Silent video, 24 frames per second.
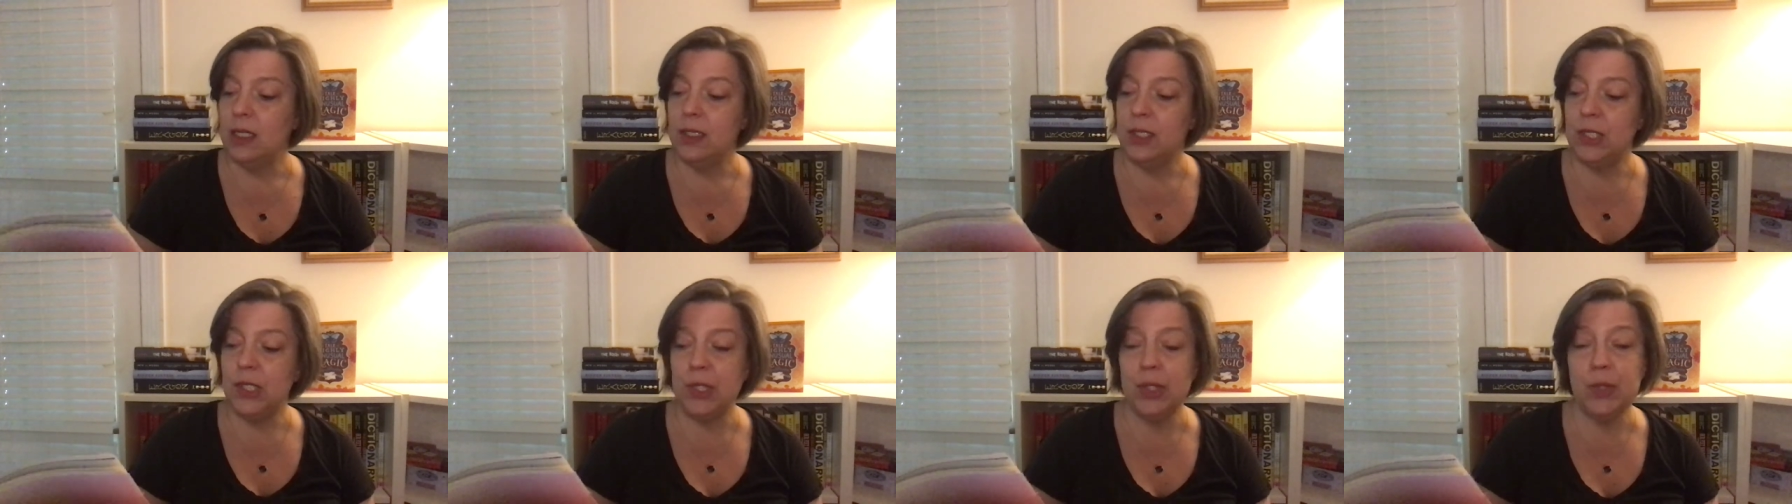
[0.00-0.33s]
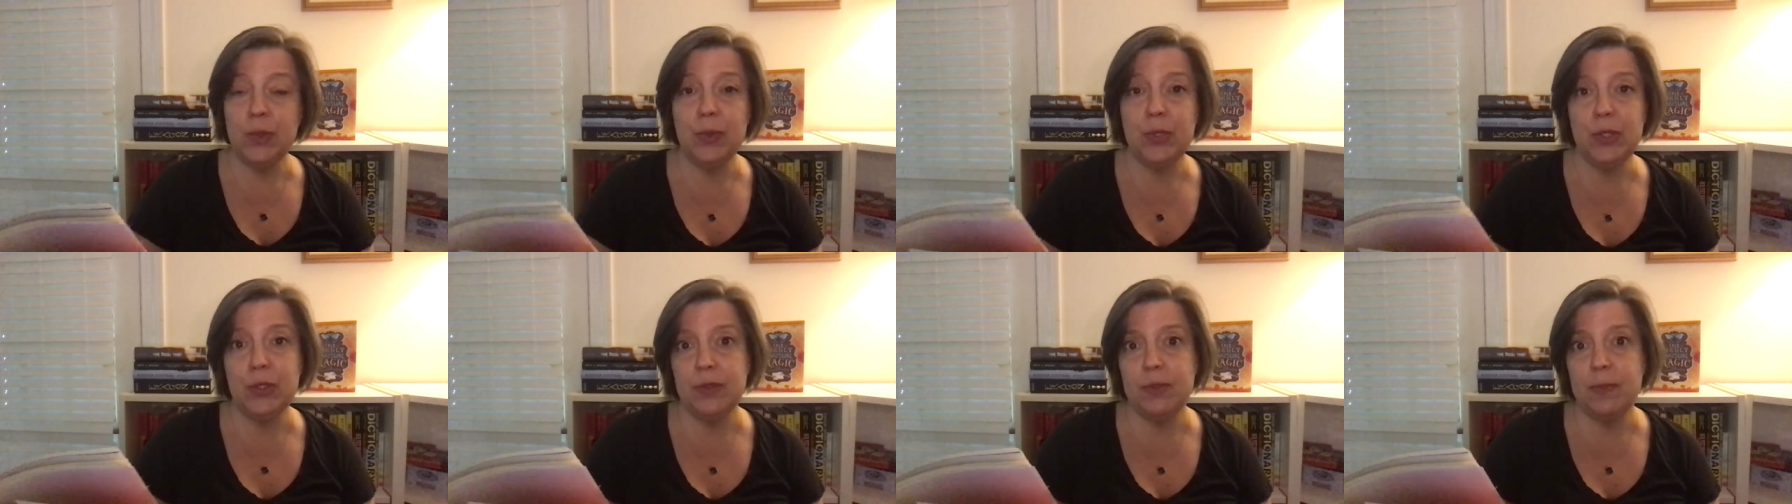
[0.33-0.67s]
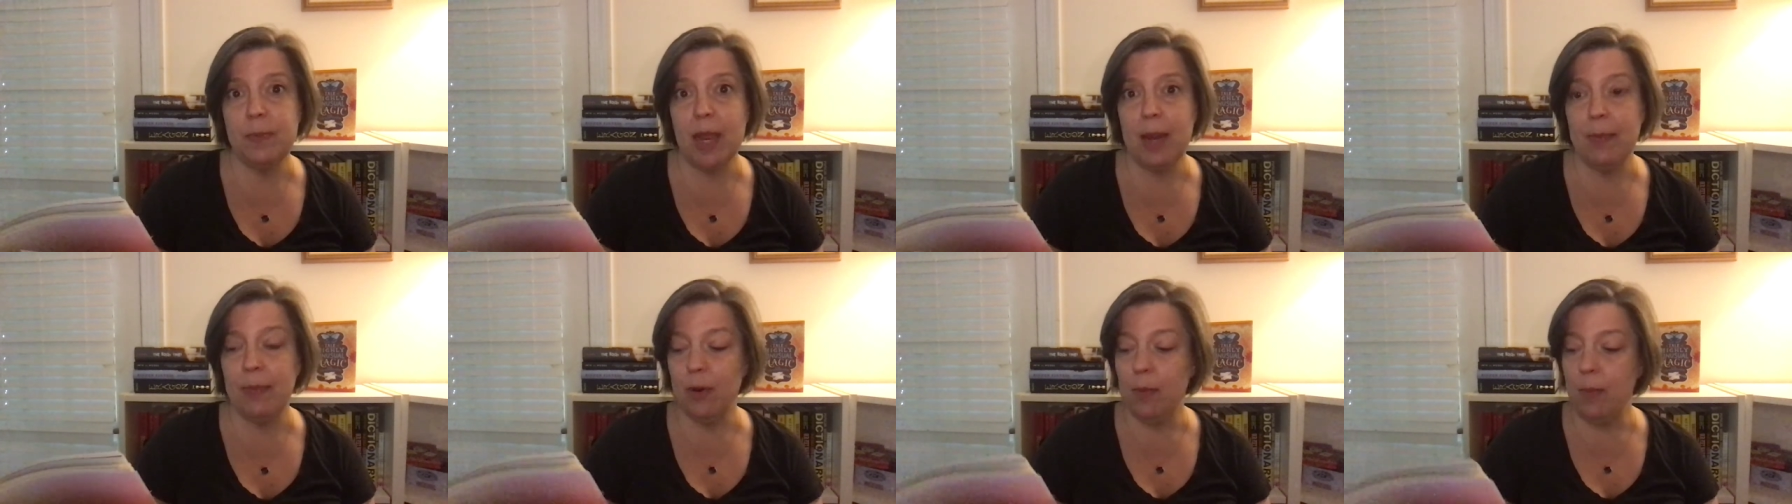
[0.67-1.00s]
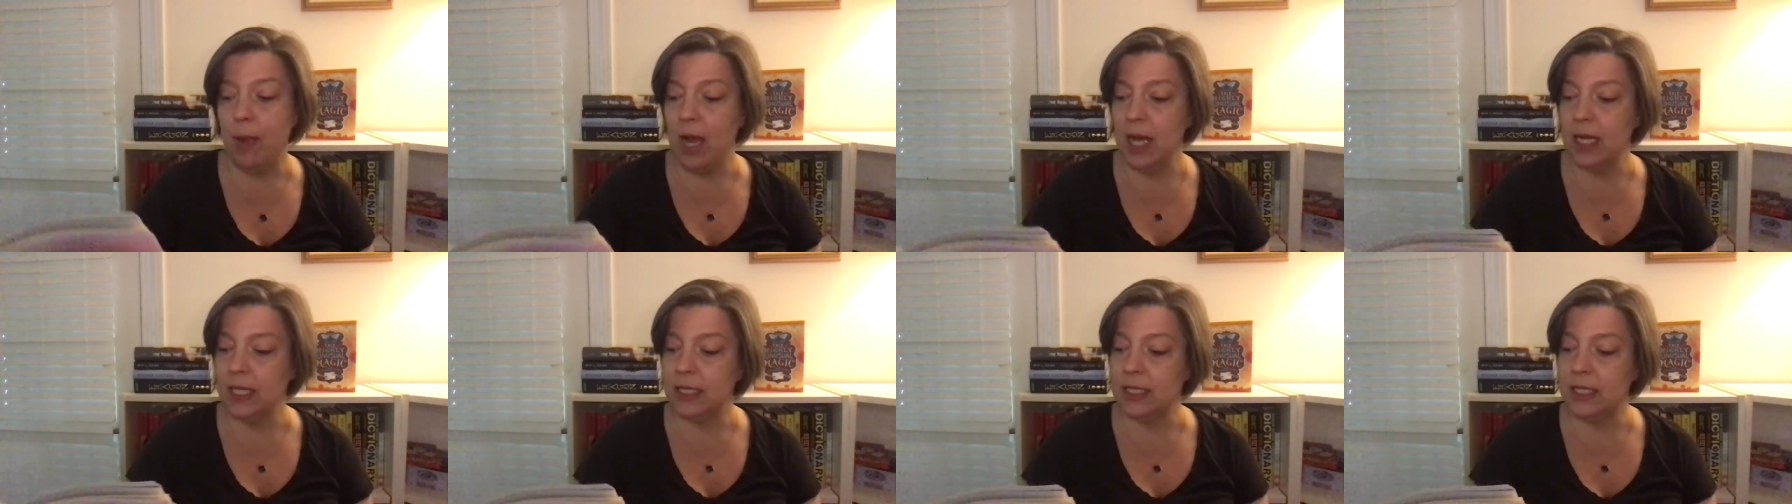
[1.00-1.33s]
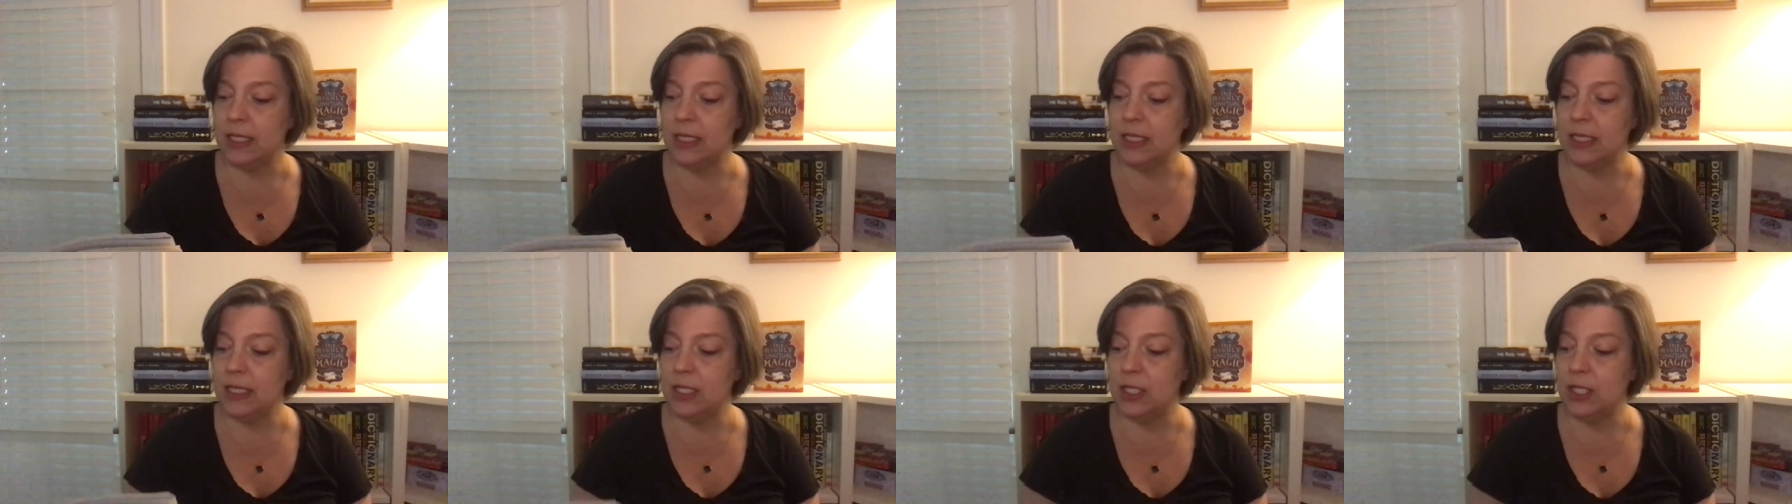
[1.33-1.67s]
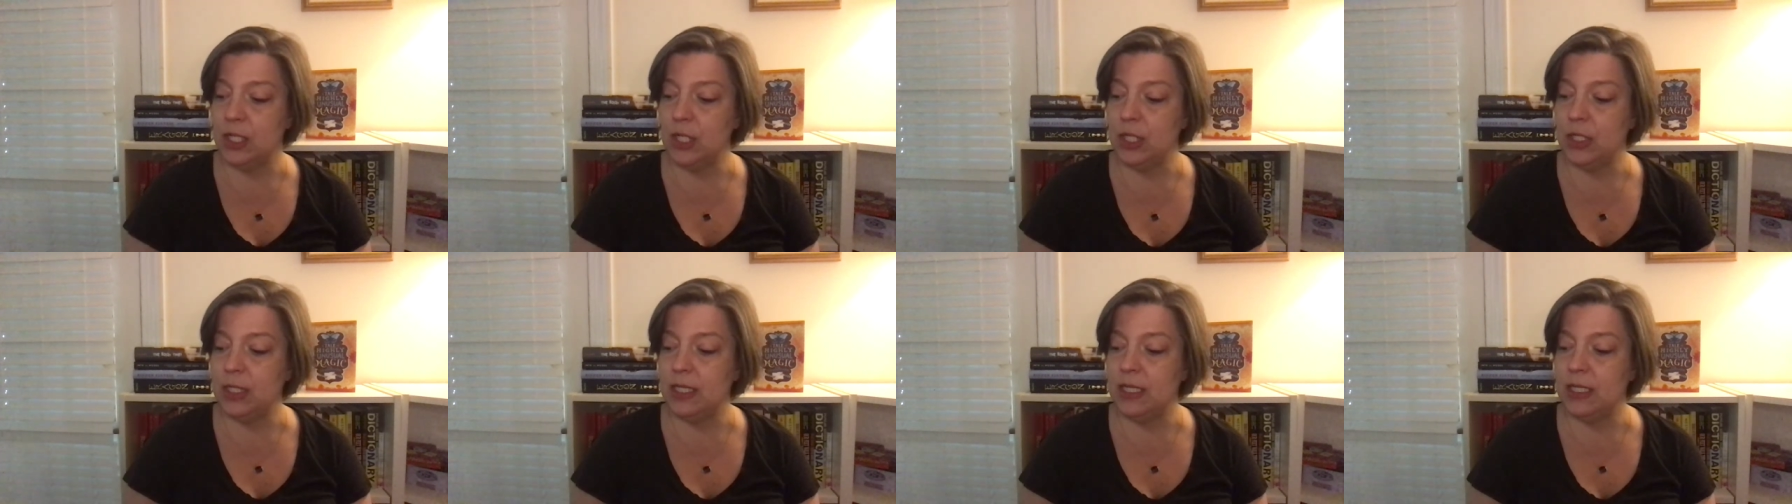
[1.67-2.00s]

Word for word: Two newspaper boxes stood